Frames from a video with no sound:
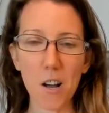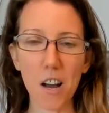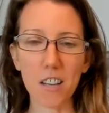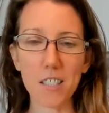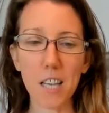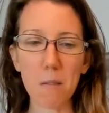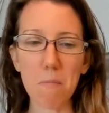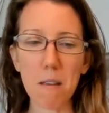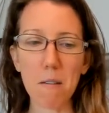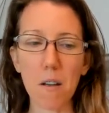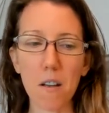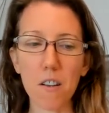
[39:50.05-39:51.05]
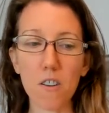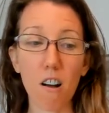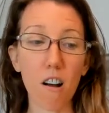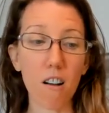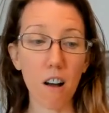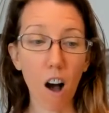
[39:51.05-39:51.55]
is going to be
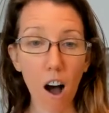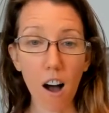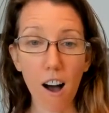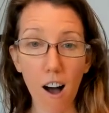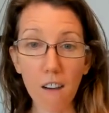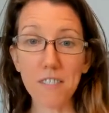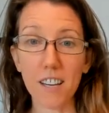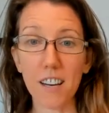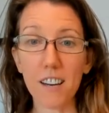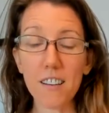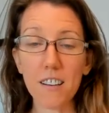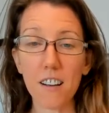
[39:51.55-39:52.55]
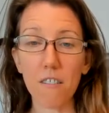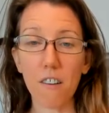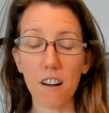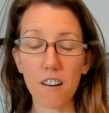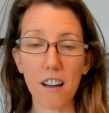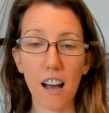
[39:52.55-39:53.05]
often
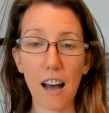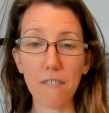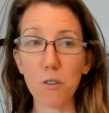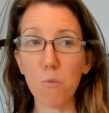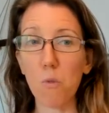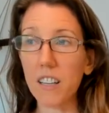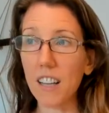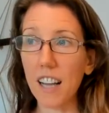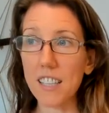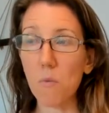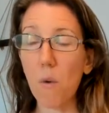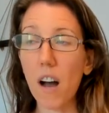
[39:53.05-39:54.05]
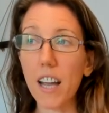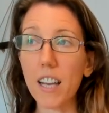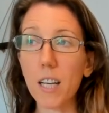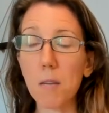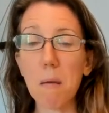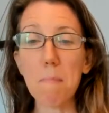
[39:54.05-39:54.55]
after one glass of wine,
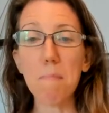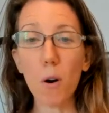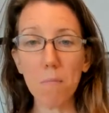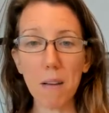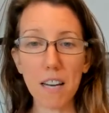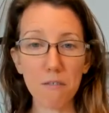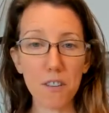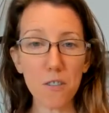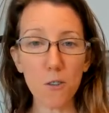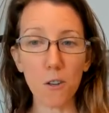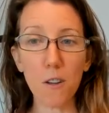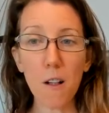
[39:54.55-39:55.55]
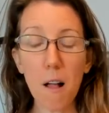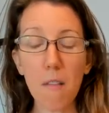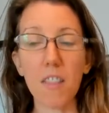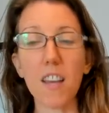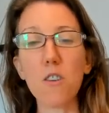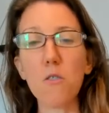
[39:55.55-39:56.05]
it can be more beneficial
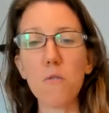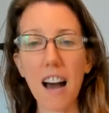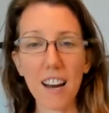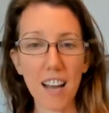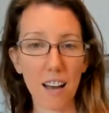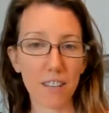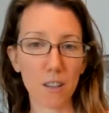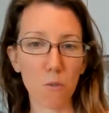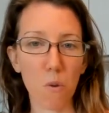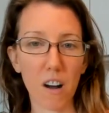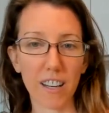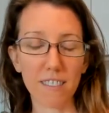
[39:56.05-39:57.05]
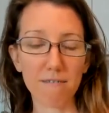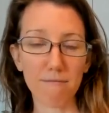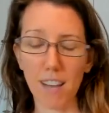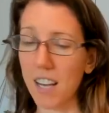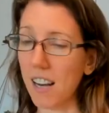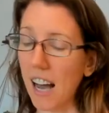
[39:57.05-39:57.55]
than you not having the wine.
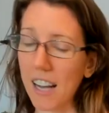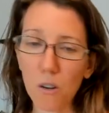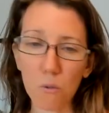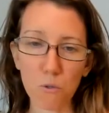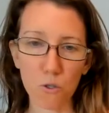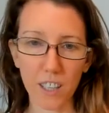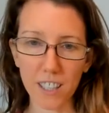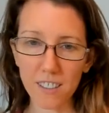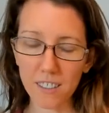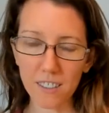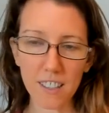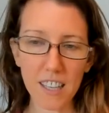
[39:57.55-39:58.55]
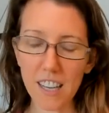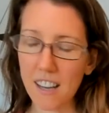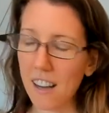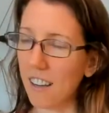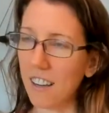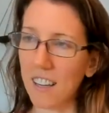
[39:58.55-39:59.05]
And I don't drink.
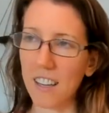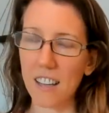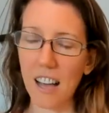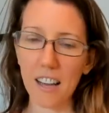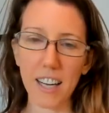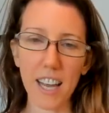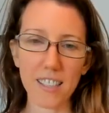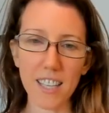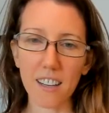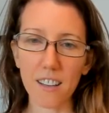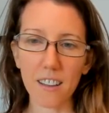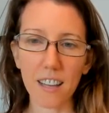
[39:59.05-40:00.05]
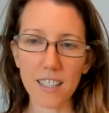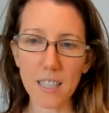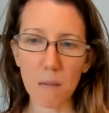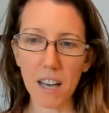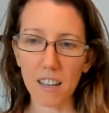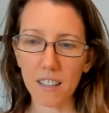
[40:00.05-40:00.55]
I can't tell you the last
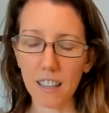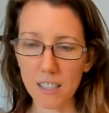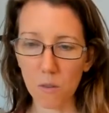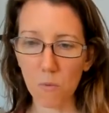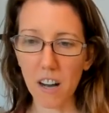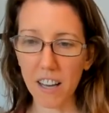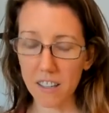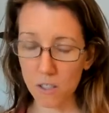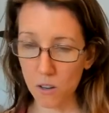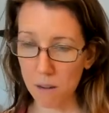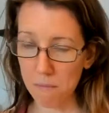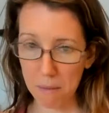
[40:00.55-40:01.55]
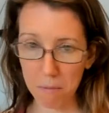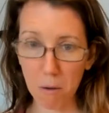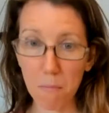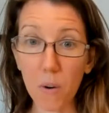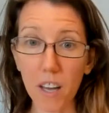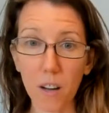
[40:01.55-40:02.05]
time I had a glass of wine, so I'm not
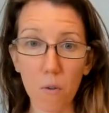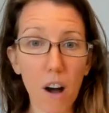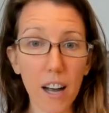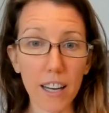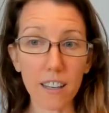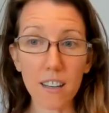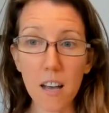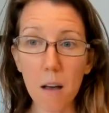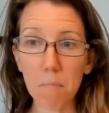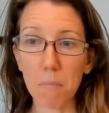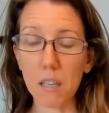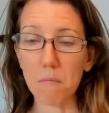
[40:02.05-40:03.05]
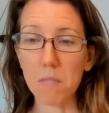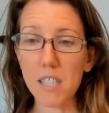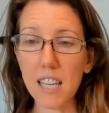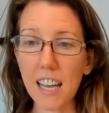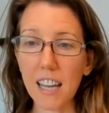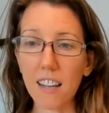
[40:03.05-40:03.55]
promoting wine, but I'm
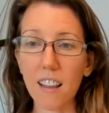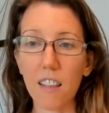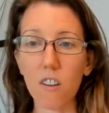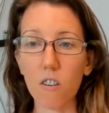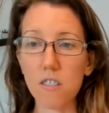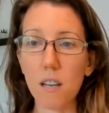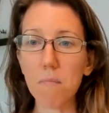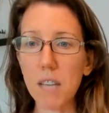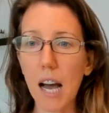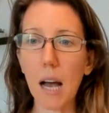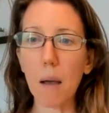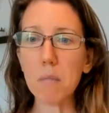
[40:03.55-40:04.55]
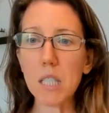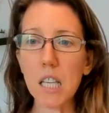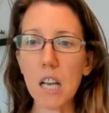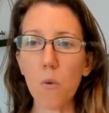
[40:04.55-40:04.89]
saying that there are some times